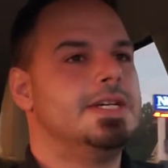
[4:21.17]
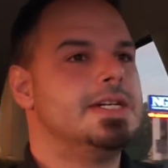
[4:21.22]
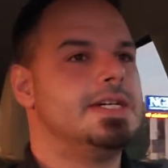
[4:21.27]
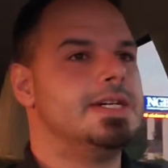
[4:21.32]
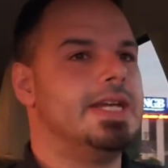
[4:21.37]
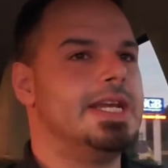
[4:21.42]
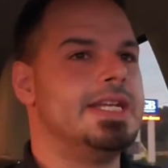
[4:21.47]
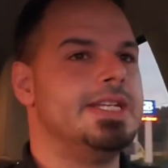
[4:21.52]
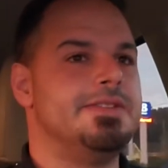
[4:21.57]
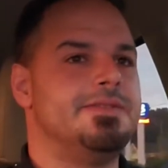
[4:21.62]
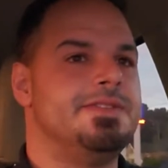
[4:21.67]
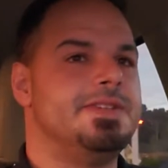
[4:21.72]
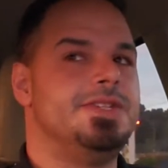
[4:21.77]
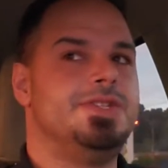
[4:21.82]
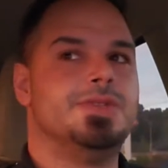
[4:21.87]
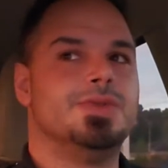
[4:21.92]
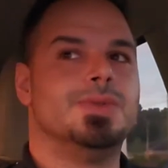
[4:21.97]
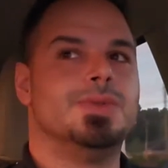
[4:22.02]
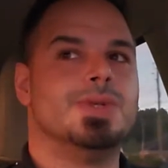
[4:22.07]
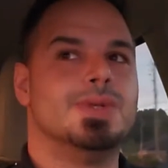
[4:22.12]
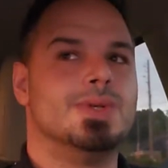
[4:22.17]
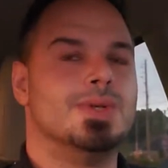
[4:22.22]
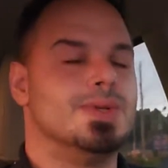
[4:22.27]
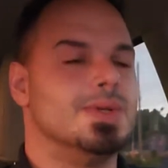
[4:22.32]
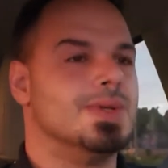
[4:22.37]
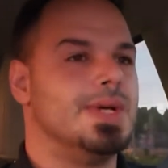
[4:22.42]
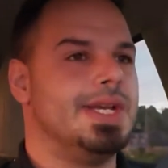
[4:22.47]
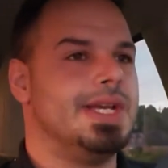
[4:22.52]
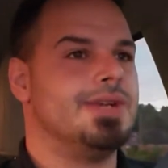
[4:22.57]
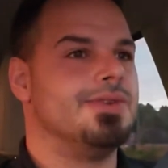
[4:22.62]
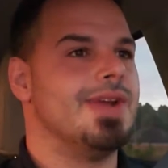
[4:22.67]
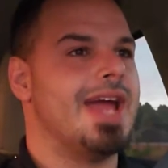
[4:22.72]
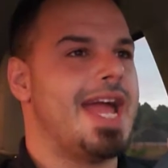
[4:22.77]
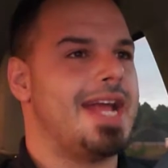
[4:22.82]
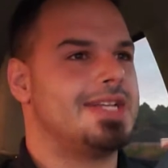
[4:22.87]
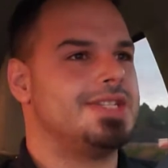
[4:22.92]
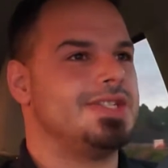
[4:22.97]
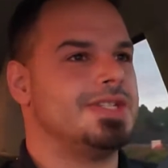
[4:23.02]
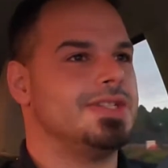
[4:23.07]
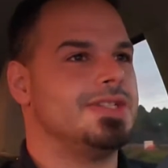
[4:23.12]
individual
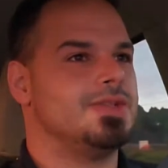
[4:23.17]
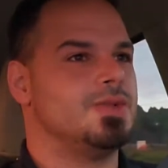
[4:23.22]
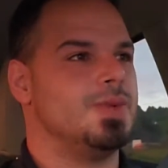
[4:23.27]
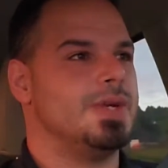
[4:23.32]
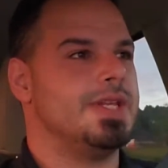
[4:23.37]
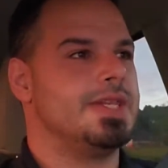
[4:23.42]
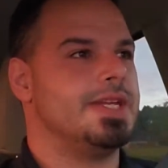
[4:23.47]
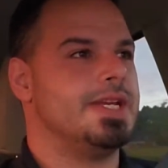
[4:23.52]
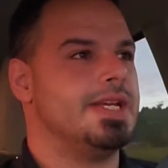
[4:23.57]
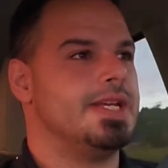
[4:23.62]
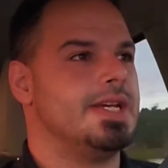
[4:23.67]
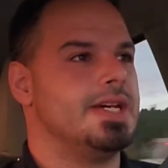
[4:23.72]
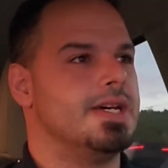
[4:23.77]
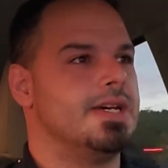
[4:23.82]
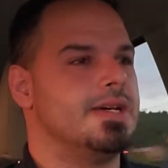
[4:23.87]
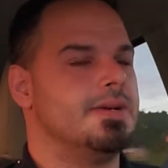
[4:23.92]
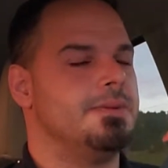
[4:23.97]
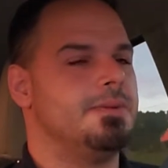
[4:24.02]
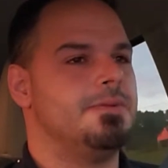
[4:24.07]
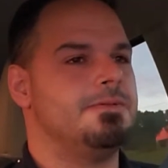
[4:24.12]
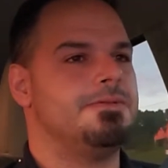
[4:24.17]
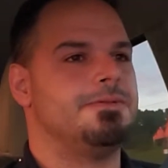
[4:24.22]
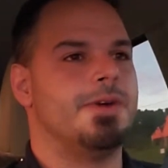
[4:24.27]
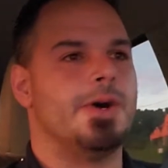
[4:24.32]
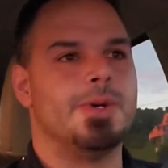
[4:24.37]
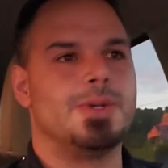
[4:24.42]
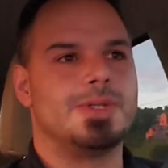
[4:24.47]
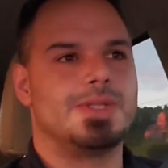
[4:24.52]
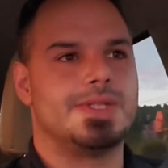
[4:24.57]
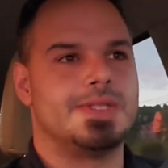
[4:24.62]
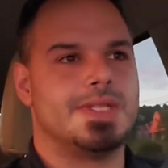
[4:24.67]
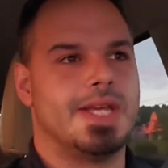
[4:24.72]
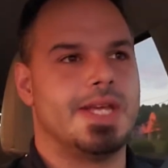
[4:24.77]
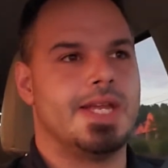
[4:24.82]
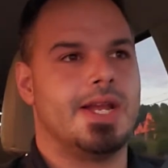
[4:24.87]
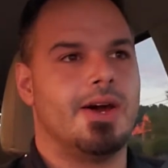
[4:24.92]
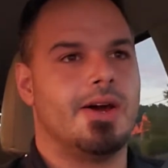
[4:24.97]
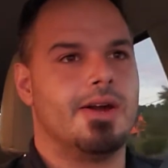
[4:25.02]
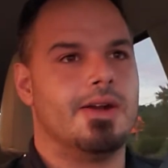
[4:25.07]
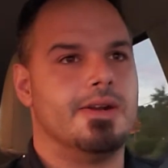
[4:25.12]
interactions with folks
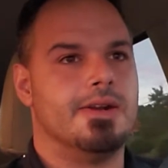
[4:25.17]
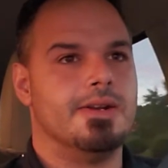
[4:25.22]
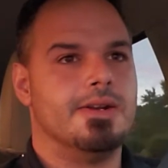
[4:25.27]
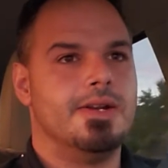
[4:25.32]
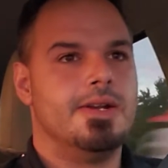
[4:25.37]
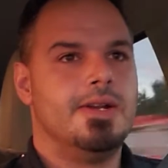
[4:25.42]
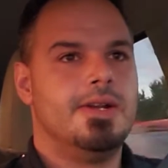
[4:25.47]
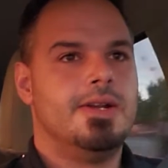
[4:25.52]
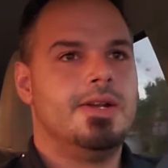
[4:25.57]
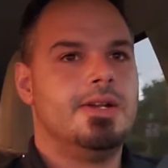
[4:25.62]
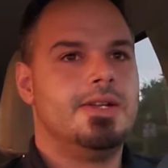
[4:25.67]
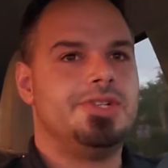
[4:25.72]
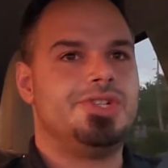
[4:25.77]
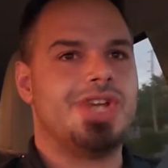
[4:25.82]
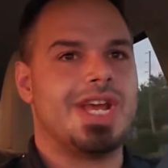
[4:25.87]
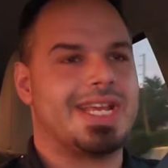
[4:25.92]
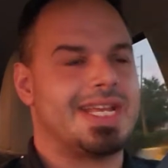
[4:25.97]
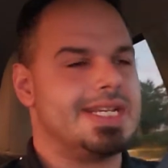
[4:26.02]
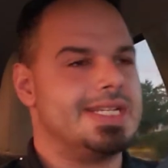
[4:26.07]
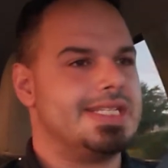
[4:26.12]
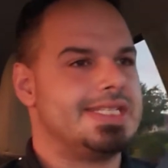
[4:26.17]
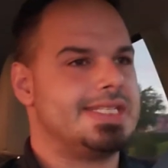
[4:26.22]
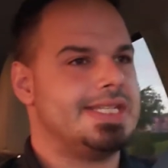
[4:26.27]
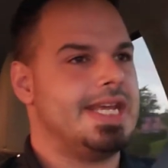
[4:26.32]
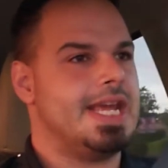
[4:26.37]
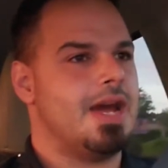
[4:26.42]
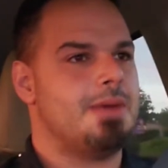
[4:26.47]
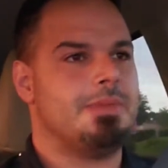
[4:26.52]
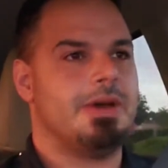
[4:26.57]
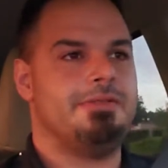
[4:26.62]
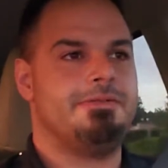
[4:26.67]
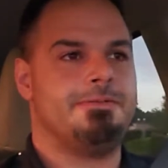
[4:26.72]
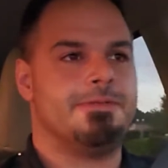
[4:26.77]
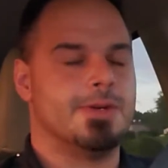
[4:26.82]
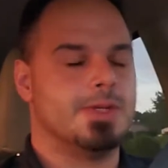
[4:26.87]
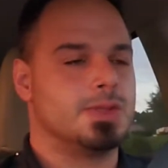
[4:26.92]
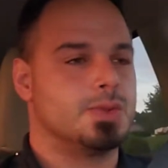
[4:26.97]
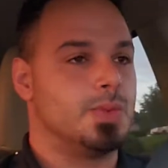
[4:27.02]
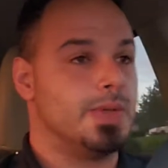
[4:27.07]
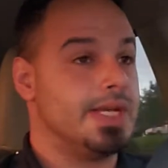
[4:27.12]
that are checking to see how my
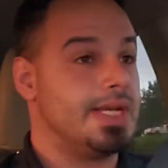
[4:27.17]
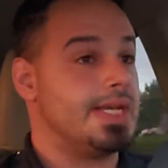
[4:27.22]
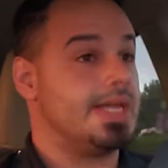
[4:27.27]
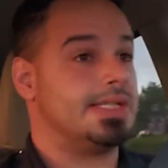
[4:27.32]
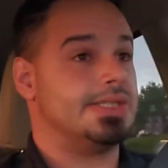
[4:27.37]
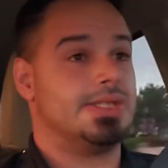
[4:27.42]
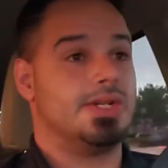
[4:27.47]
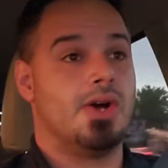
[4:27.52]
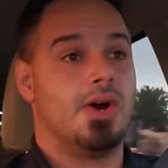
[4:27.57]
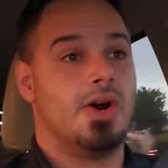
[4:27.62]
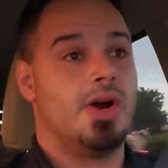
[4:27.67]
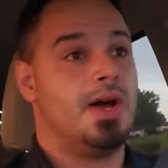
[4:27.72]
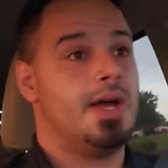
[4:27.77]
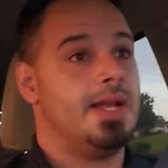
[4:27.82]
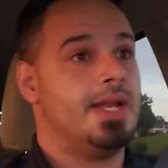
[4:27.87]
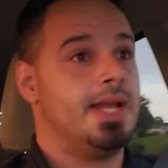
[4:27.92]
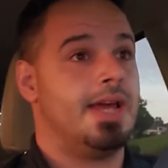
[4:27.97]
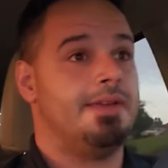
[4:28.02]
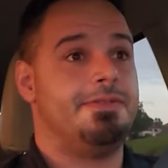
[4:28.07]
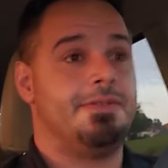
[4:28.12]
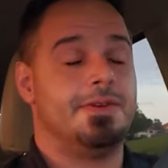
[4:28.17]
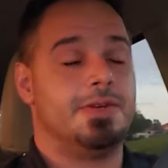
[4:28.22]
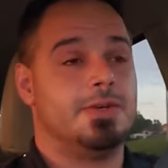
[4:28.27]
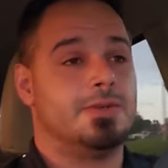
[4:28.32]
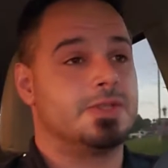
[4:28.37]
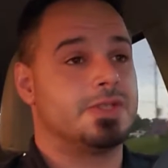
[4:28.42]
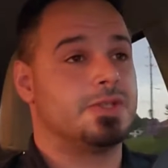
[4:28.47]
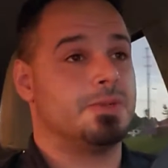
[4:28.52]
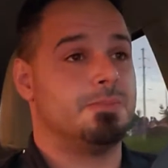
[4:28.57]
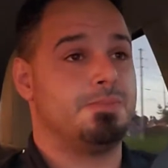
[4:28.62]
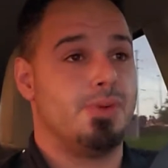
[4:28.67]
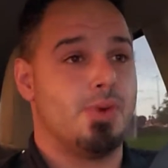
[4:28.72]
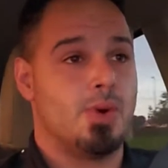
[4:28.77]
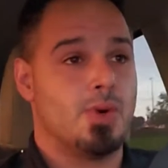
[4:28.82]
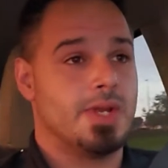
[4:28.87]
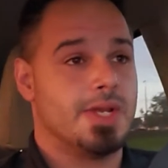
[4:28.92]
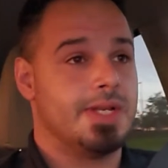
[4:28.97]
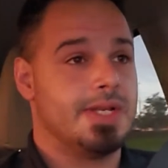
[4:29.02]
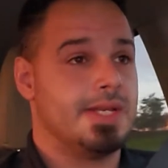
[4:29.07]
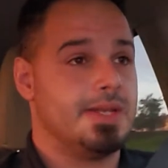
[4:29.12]
first week has gone. I feel
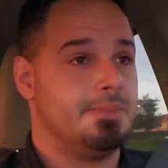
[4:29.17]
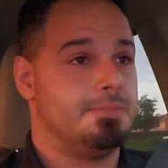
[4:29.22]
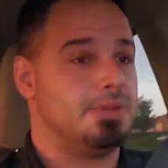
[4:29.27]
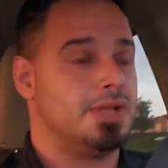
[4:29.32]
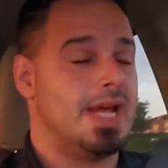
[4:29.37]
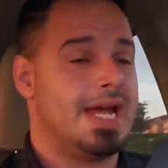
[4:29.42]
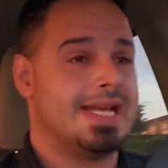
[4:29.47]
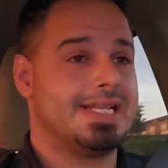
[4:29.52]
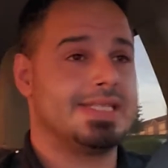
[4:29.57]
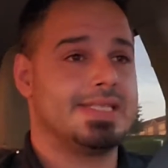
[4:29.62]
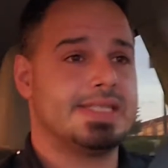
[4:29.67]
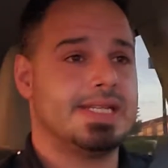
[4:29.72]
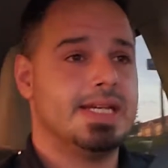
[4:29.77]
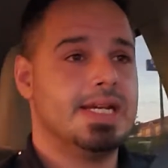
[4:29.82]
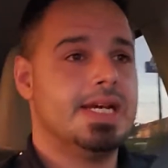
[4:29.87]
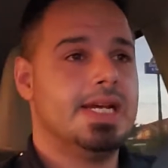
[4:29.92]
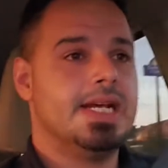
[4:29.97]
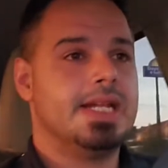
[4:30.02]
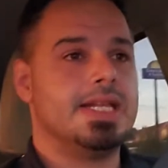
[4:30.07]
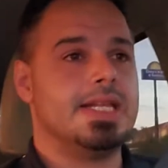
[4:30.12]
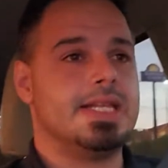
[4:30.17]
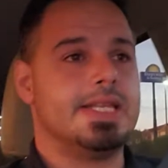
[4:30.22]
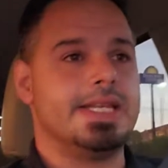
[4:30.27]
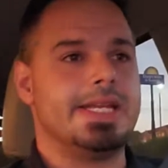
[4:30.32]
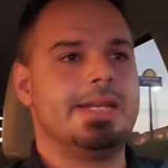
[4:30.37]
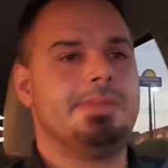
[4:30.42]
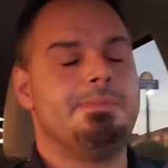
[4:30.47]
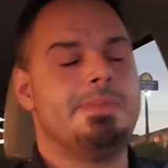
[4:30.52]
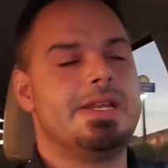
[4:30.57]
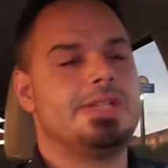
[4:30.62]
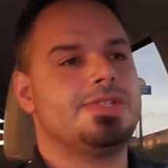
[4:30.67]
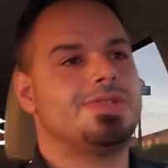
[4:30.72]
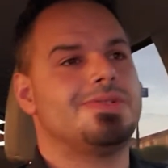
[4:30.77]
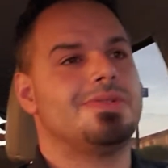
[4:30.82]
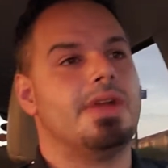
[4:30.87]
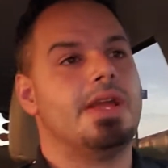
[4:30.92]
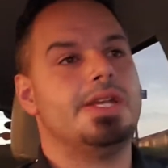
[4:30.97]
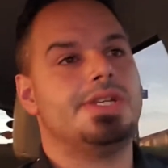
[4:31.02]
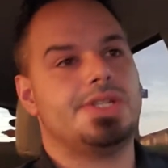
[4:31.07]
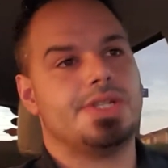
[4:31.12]
supported and blessed. The
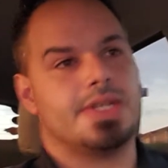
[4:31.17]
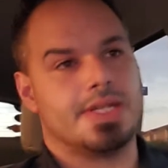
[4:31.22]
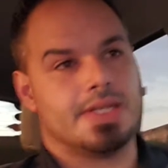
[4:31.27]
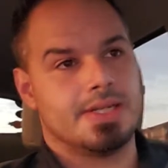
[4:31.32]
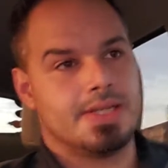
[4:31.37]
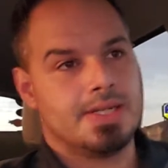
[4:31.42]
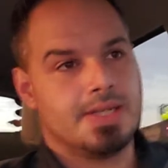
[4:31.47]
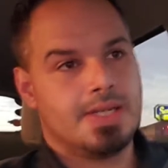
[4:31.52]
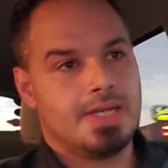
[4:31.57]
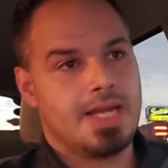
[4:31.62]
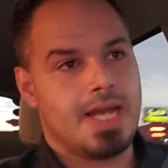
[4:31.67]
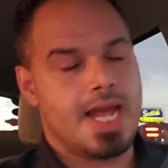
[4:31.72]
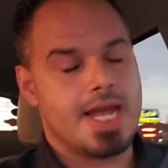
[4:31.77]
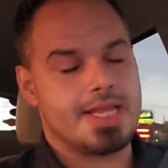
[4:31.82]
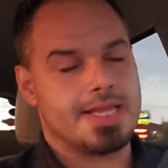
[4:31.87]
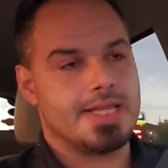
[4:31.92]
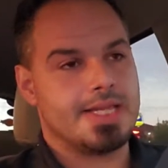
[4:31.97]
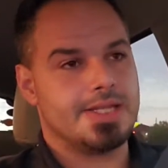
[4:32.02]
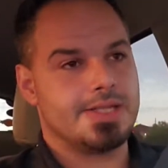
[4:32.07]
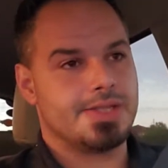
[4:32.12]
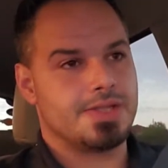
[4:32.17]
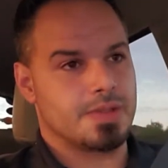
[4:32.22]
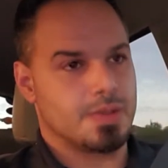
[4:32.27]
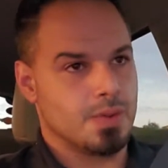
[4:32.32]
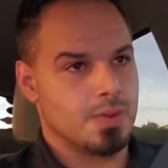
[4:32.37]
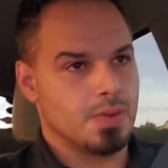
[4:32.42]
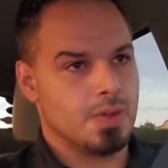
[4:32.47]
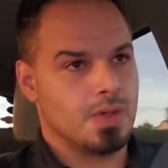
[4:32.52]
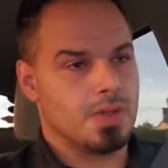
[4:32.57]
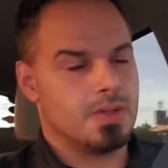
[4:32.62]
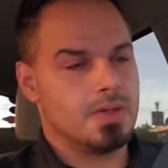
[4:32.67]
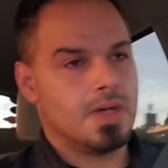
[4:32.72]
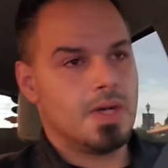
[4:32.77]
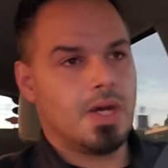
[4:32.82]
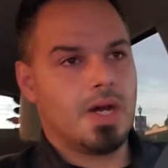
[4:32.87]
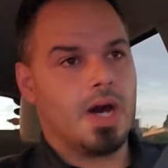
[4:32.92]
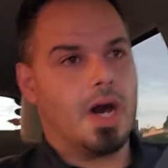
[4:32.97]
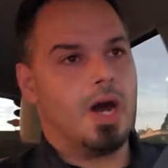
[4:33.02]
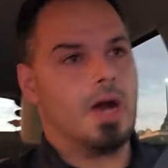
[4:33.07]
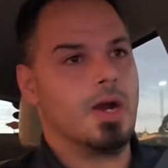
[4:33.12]
administration at this school
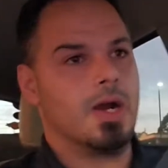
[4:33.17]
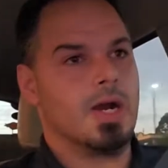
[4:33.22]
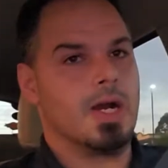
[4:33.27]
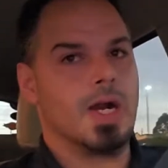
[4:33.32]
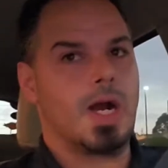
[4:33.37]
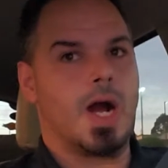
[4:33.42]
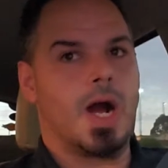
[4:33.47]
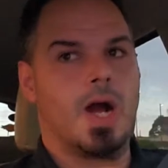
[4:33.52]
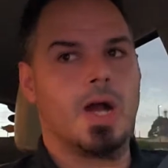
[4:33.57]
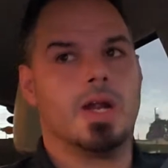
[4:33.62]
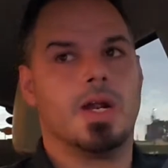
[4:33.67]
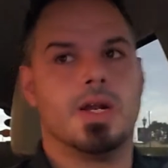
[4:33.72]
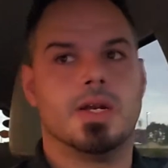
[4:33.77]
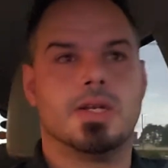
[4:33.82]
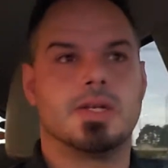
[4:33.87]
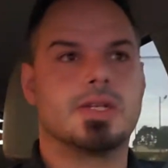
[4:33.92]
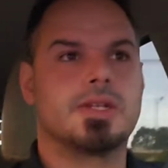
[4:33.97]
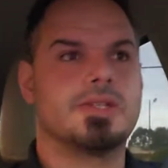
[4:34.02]
are